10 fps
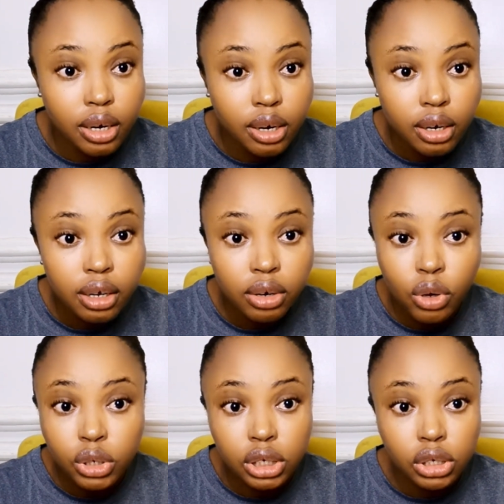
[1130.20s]
girl
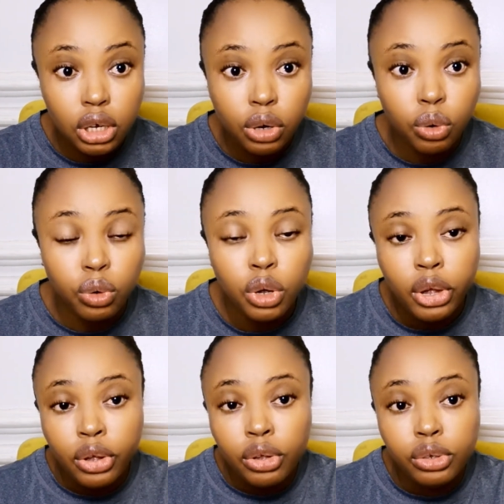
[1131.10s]
on the yellow,
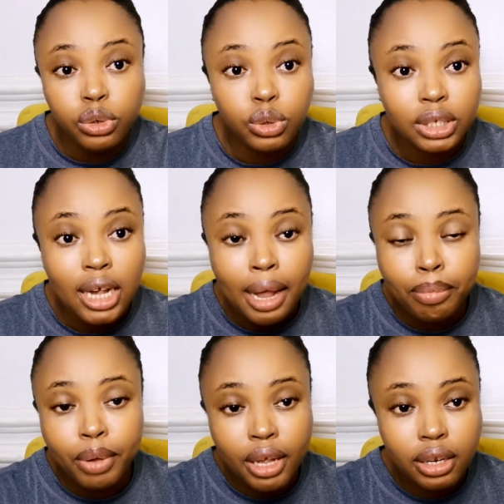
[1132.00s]
you
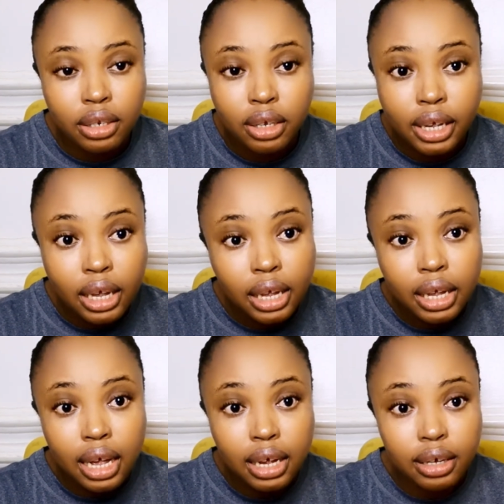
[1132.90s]
type in
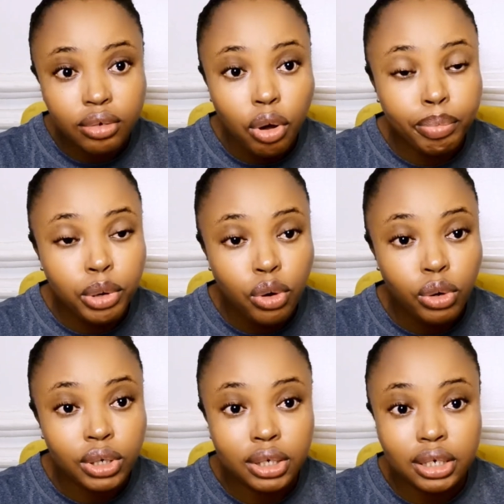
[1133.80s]
key, uh,
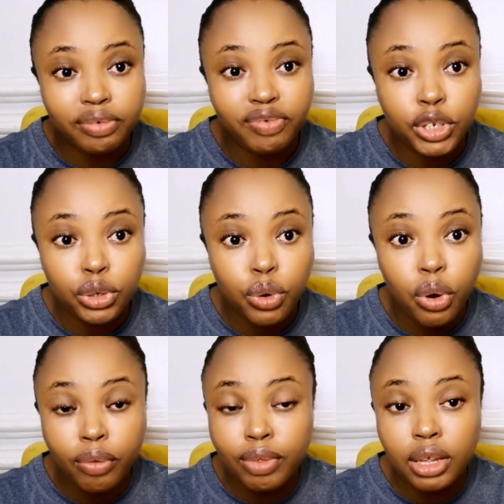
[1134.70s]
upload the video
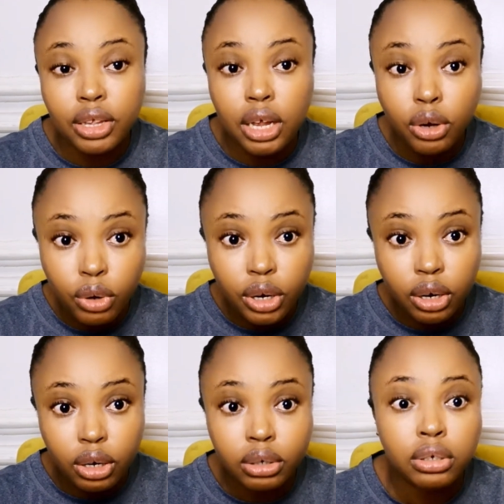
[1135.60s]
of the yellow
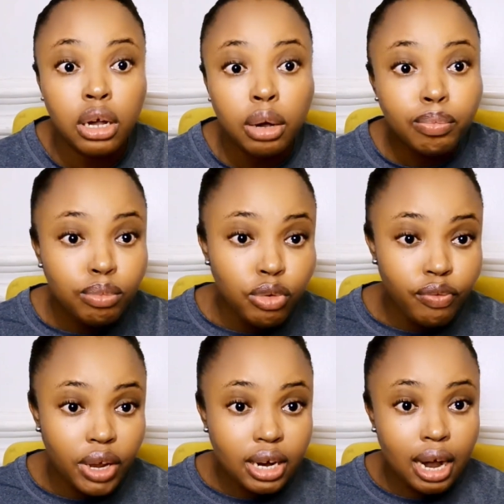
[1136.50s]
girl
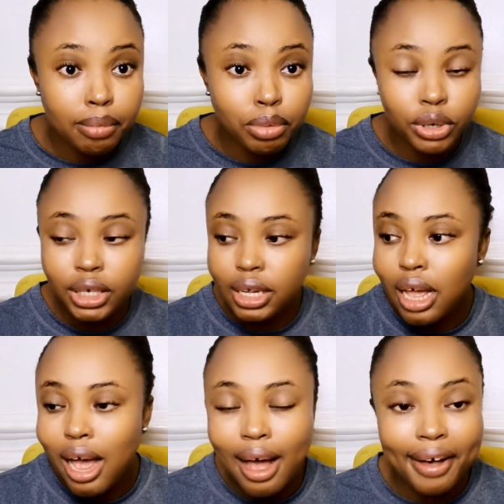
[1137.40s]
moving her body,
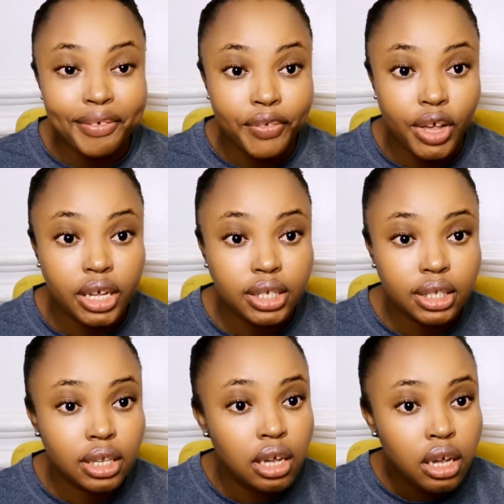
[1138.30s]
her
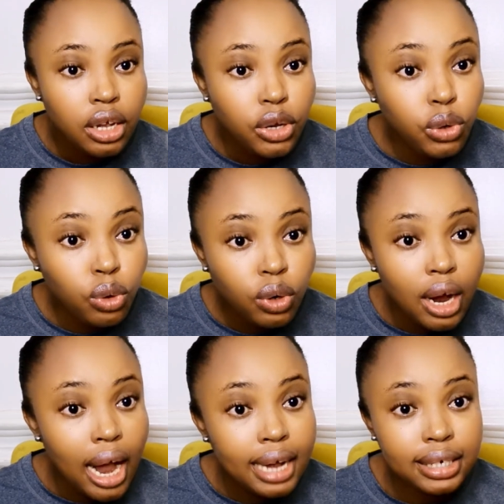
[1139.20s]
face, you know,
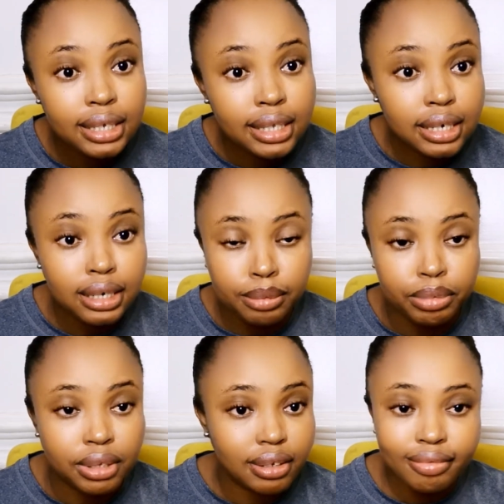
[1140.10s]
and the
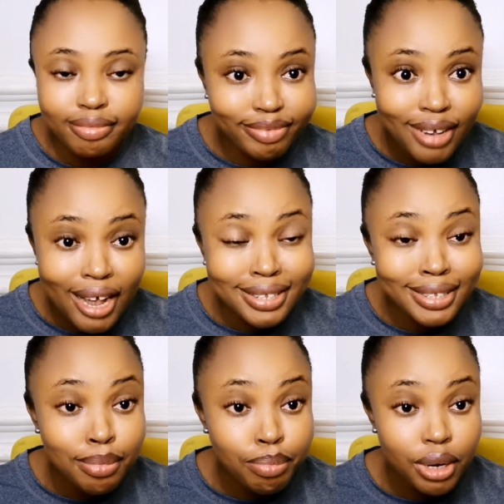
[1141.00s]
script as
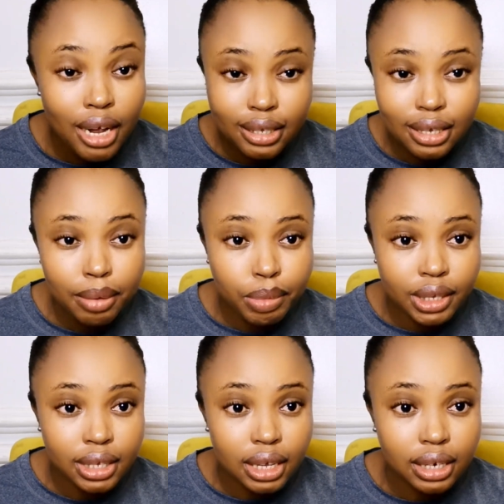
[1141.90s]
simple as
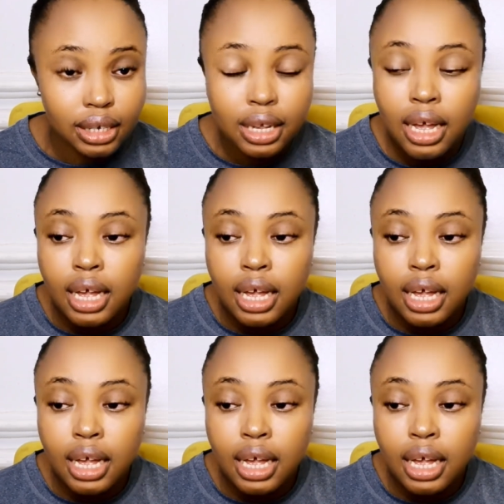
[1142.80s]
ABCD.